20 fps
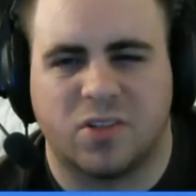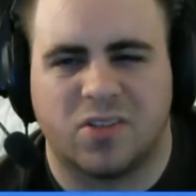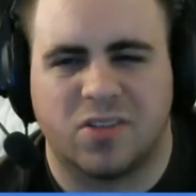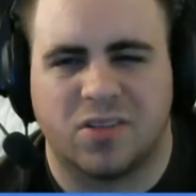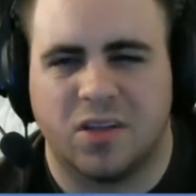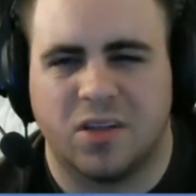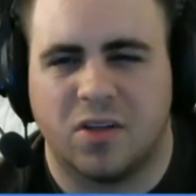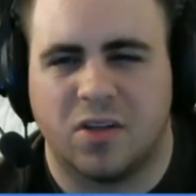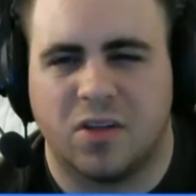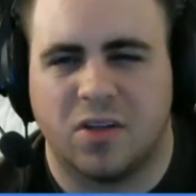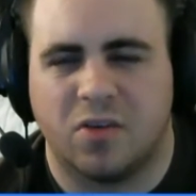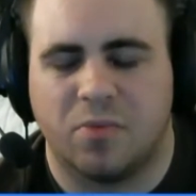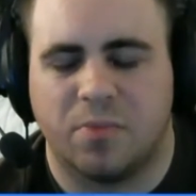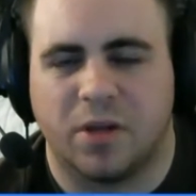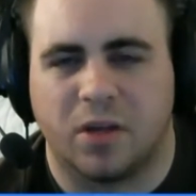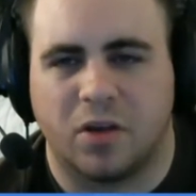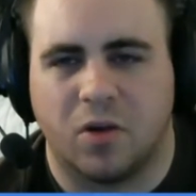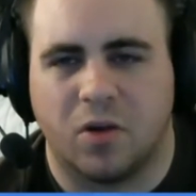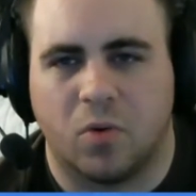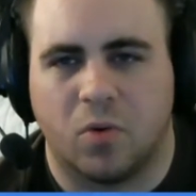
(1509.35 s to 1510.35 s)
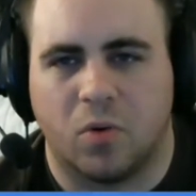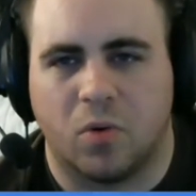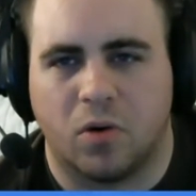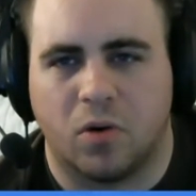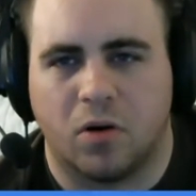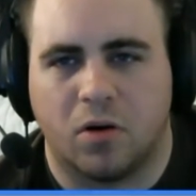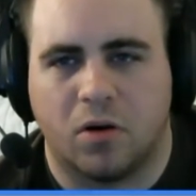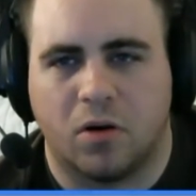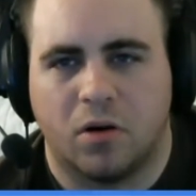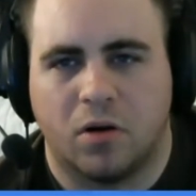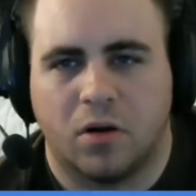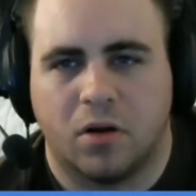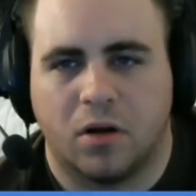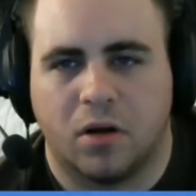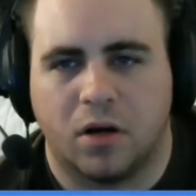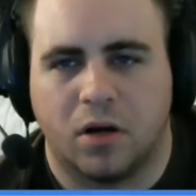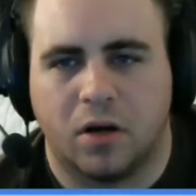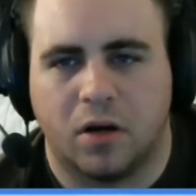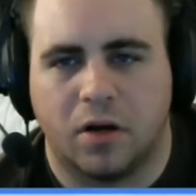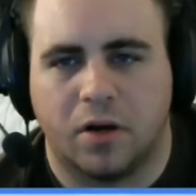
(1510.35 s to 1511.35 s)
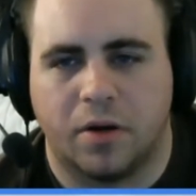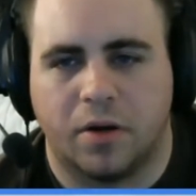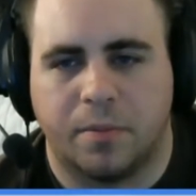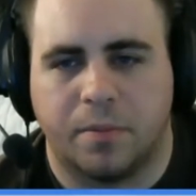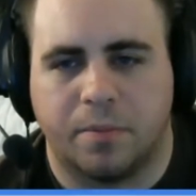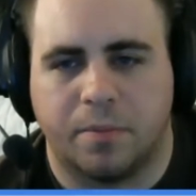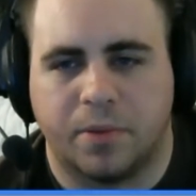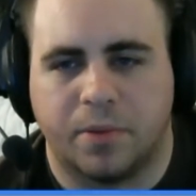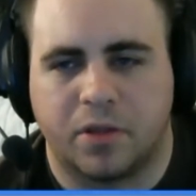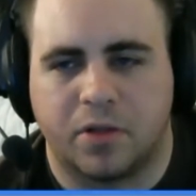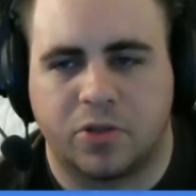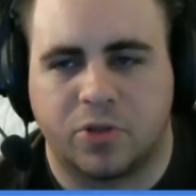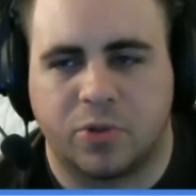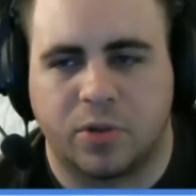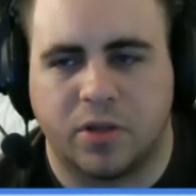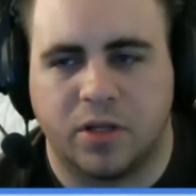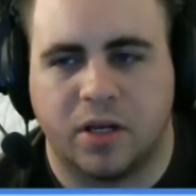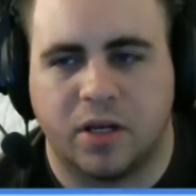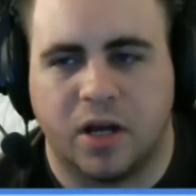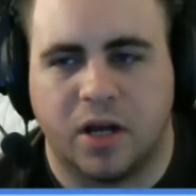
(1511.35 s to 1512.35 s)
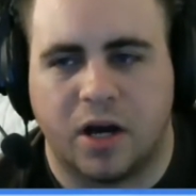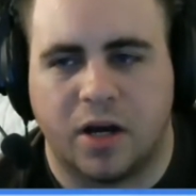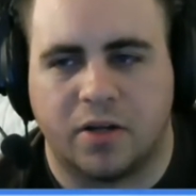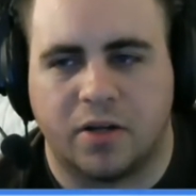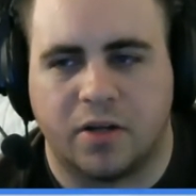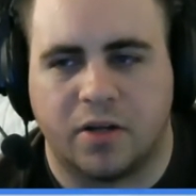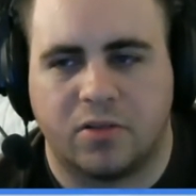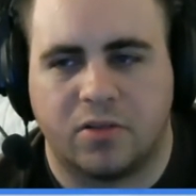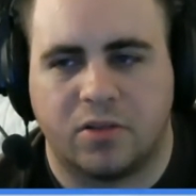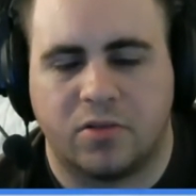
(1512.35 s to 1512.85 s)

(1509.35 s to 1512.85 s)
There's a little bit of gore, but there's really not